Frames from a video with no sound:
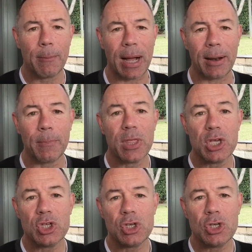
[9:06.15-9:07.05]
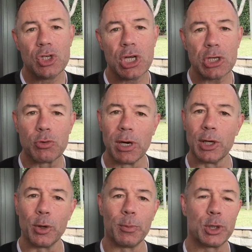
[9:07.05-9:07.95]
But she's
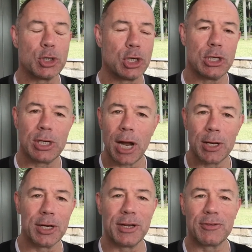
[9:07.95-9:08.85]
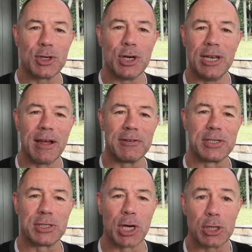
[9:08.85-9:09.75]
really good because she's so, Judy Davis
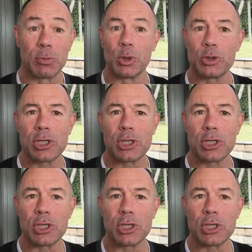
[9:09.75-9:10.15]
is so small.